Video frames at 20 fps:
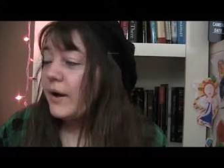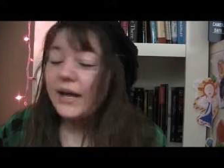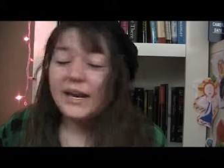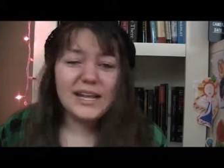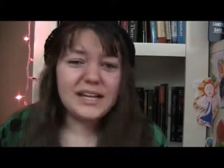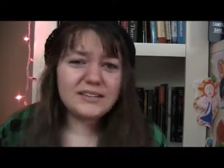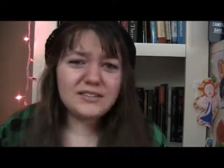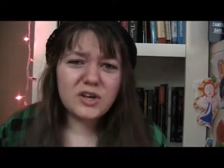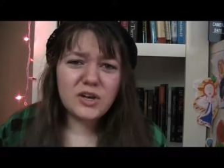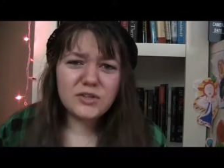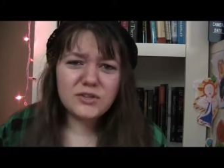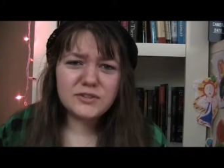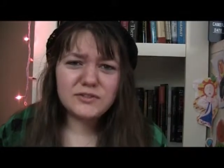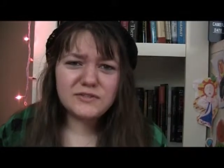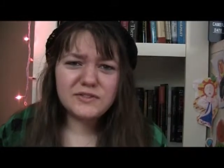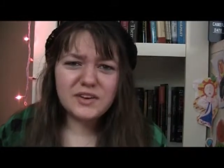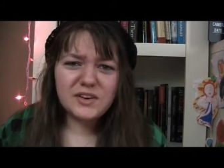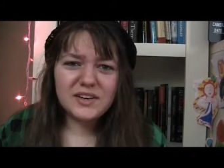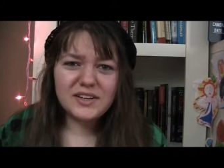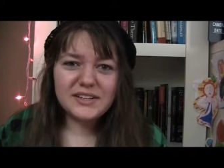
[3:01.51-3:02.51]
But it's
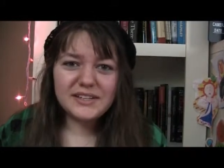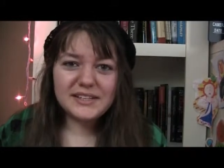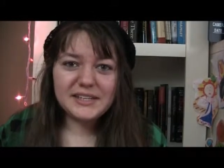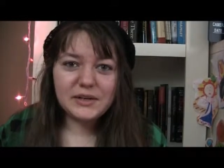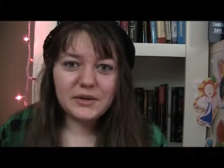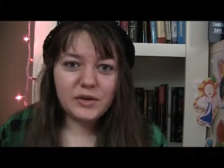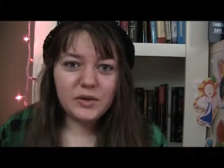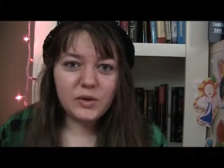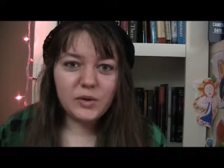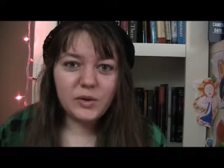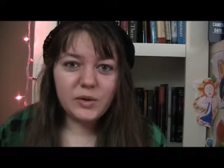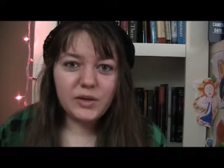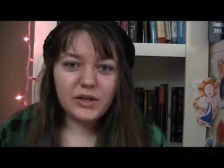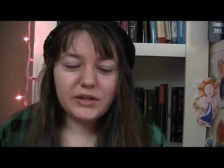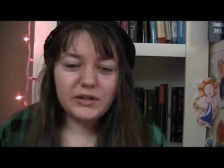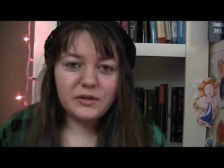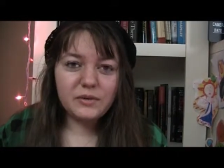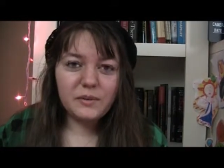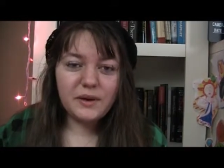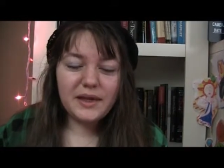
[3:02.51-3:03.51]
also very
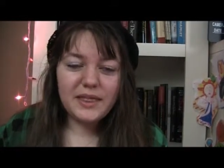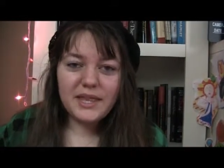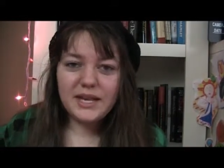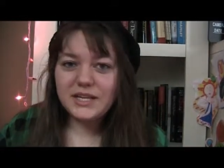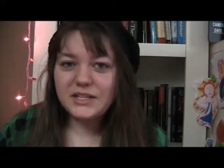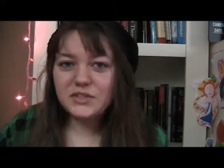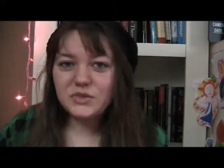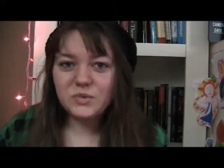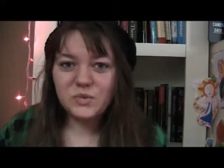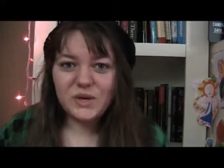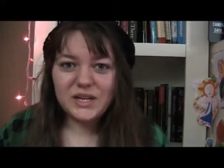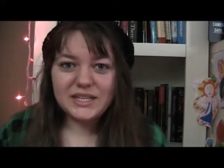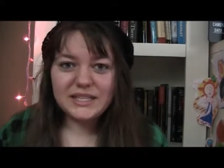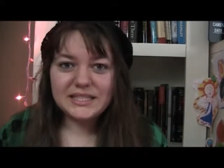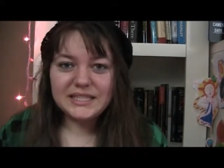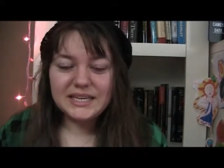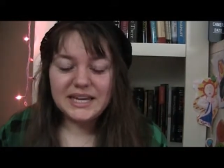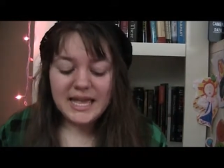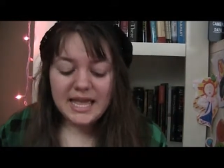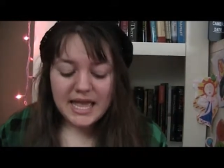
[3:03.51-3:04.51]
lyrical in the way that it's
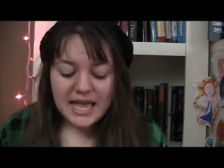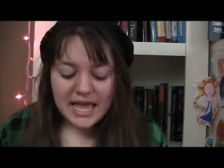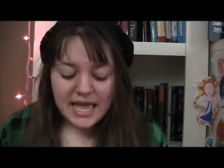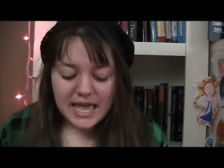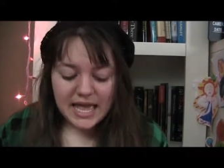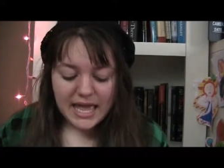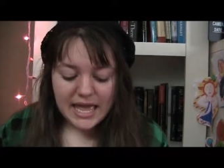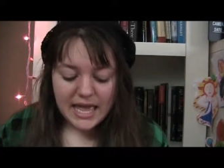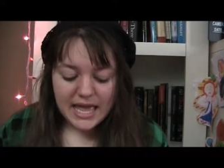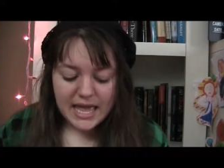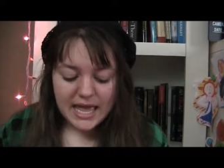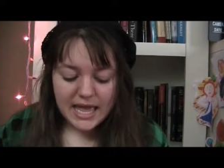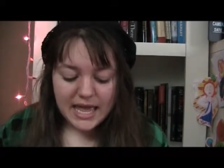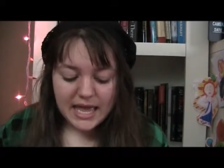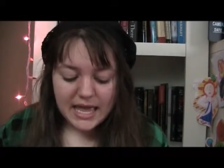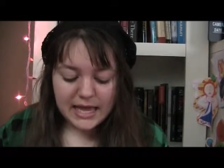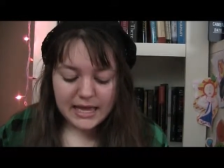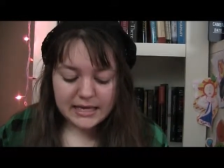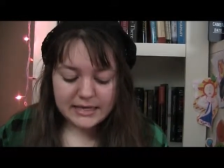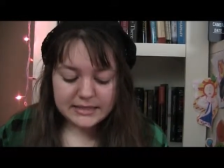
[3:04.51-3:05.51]
written,
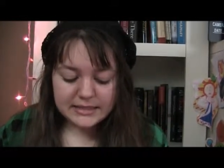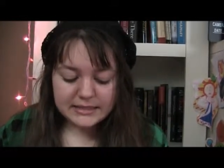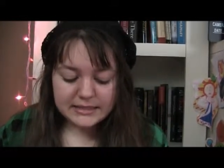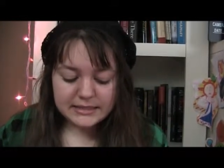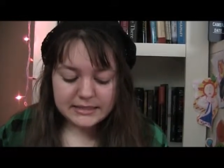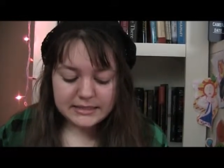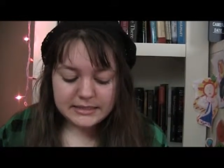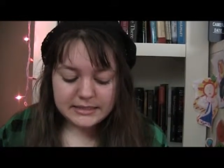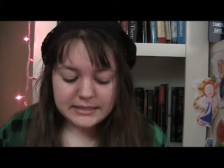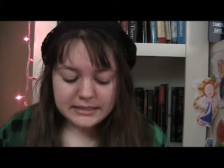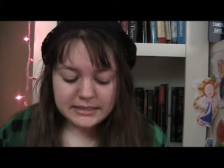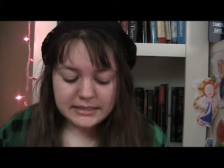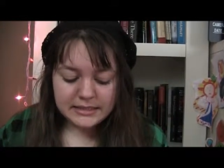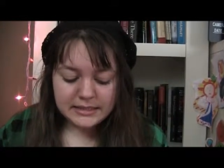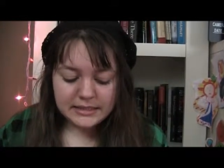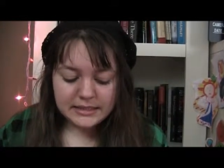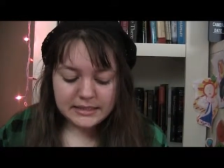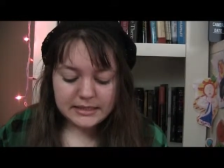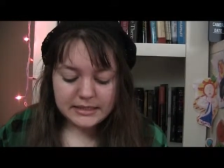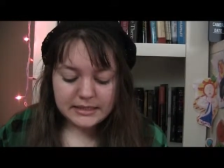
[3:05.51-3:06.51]
and
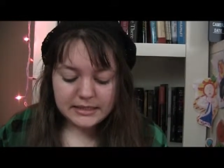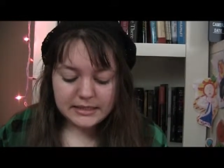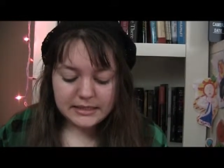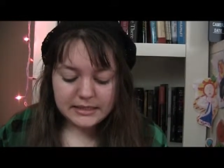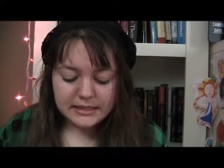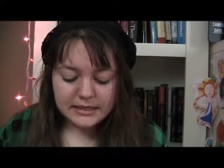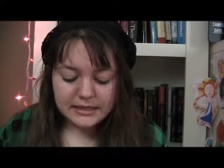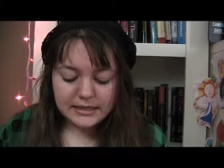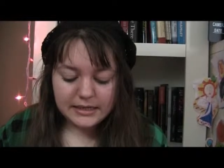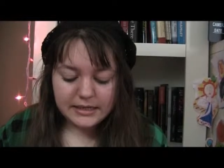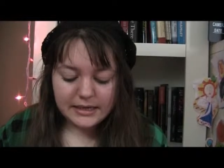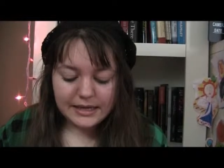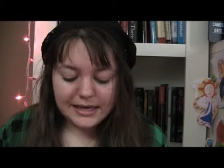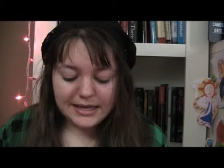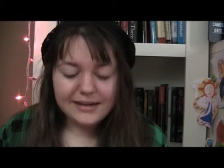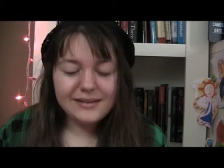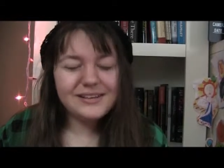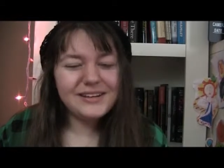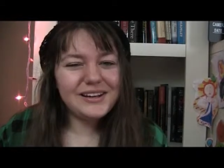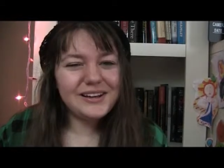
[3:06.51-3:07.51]

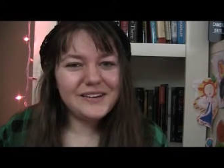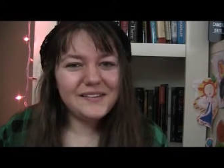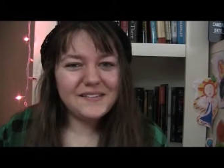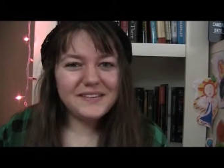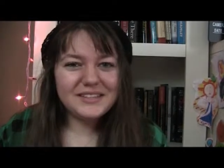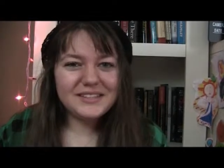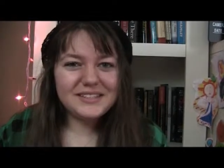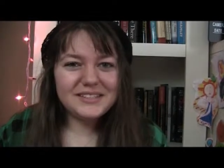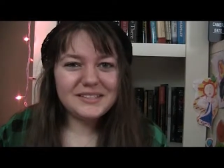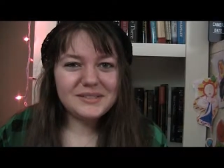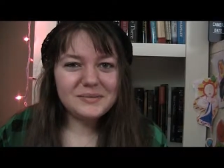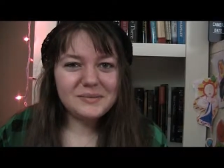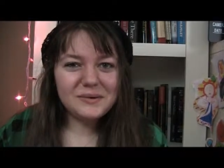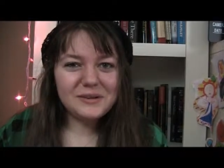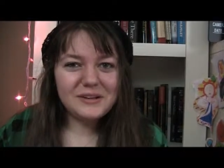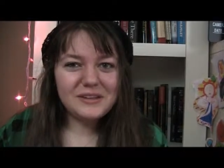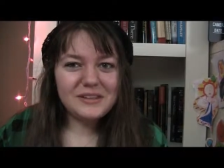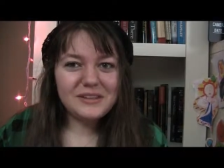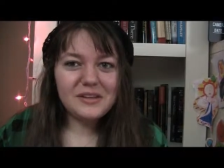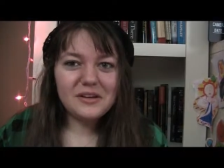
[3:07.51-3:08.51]
I don't know, it's
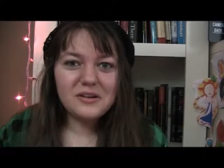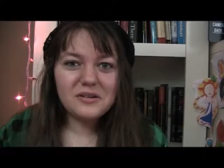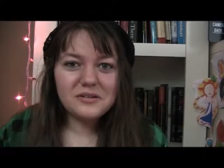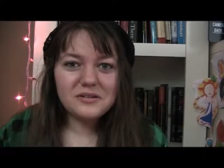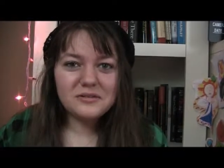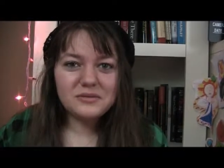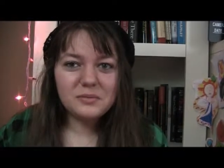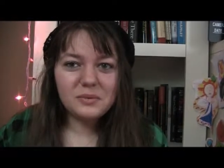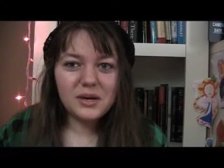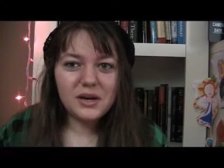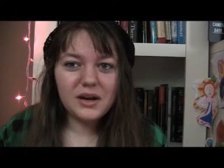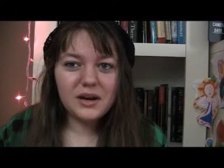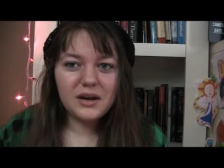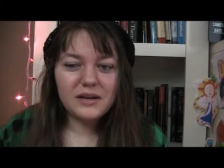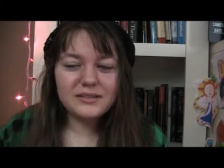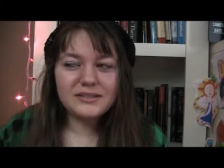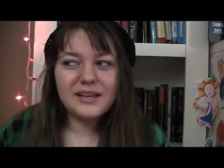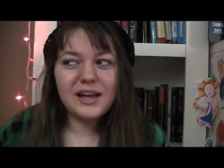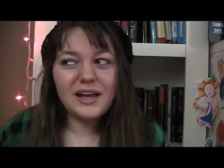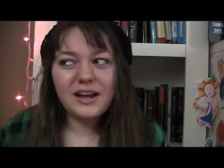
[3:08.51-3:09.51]
just one of those
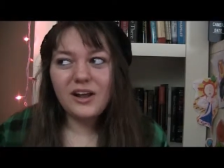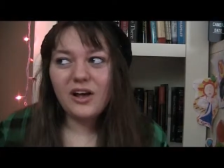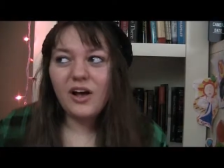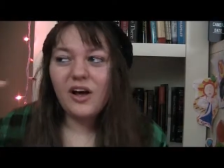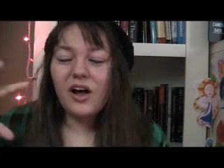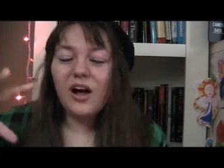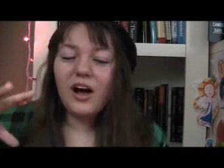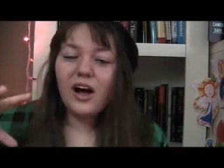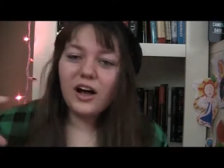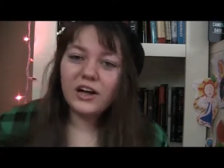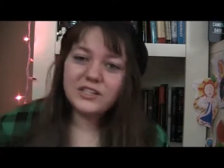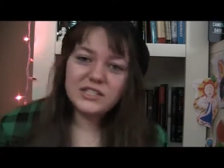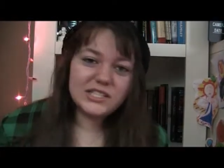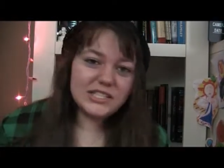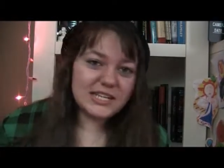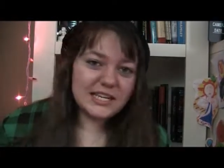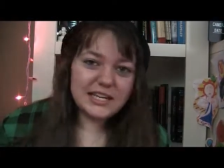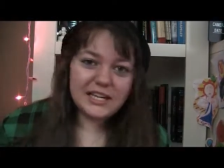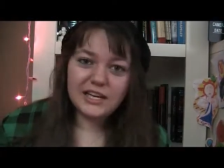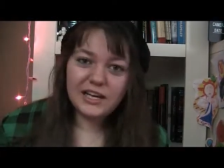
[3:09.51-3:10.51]
where it's kind of a
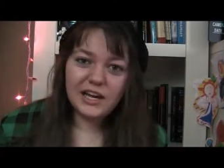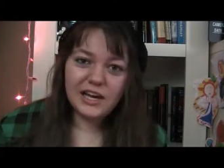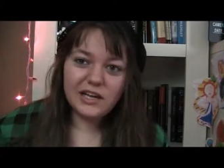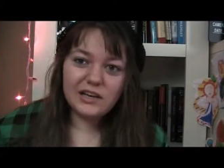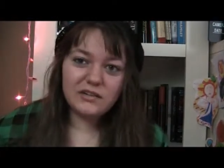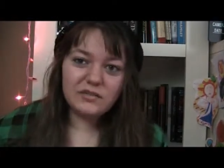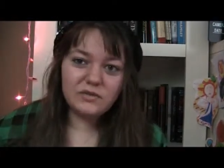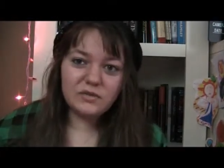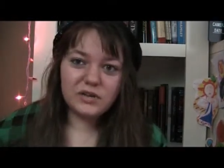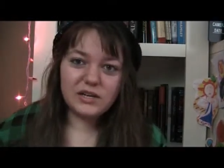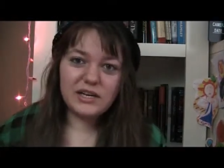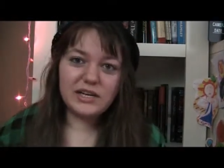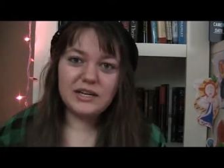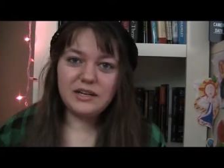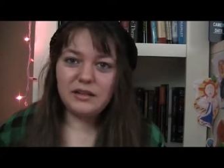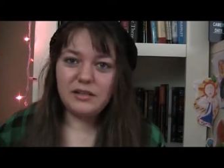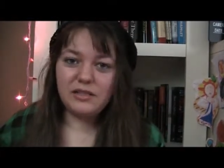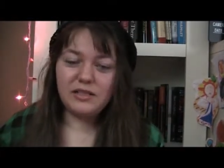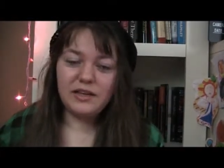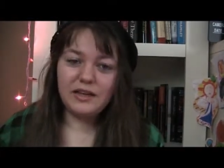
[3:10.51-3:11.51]
haunting kind of
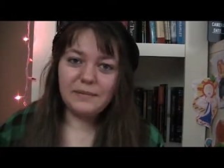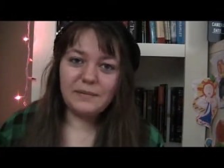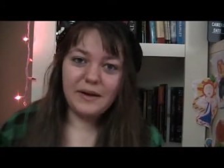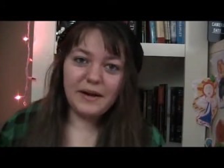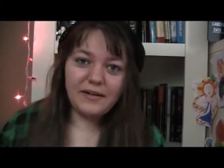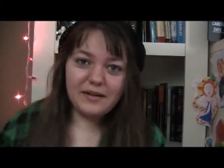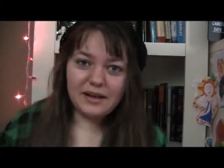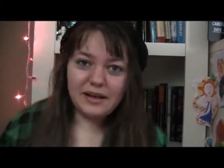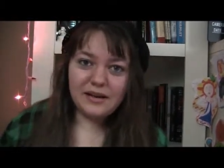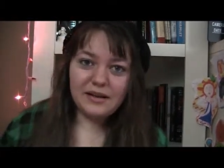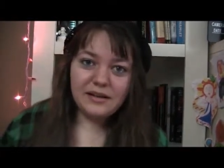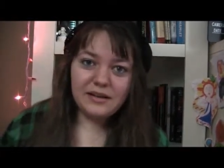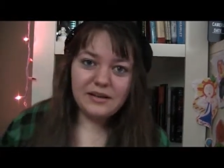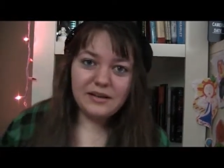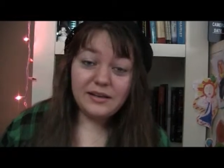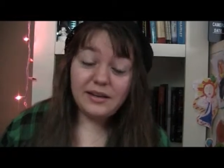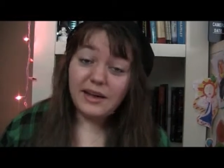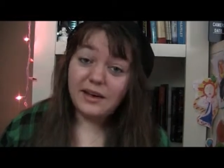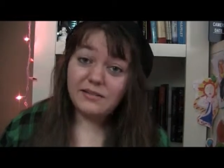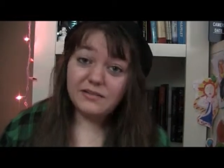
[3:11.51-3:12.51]
read. You think about it
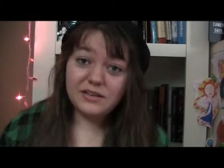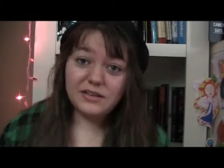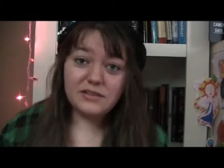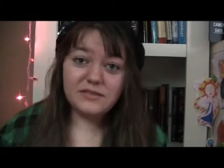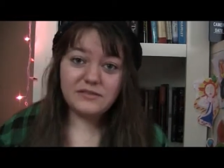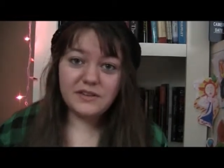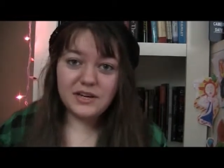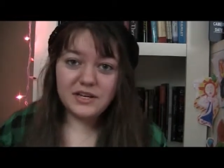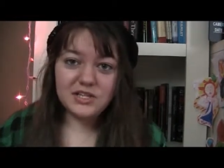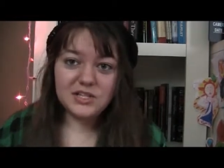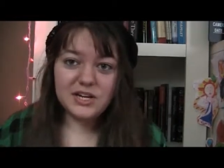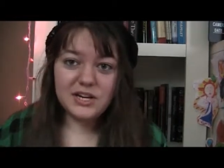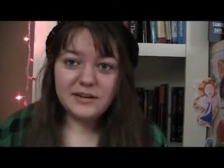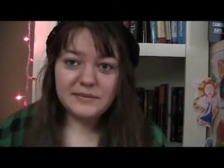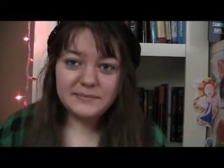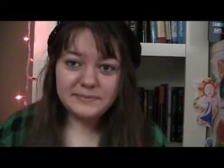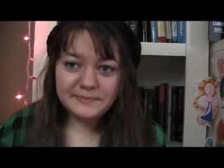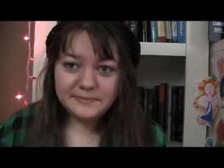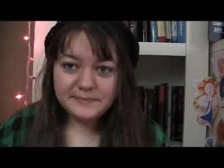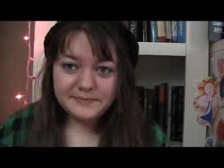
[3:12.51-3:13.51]
after you
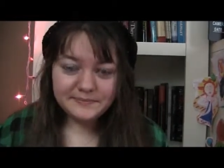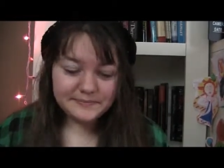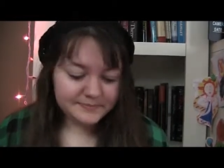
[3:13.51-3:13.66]
finished it.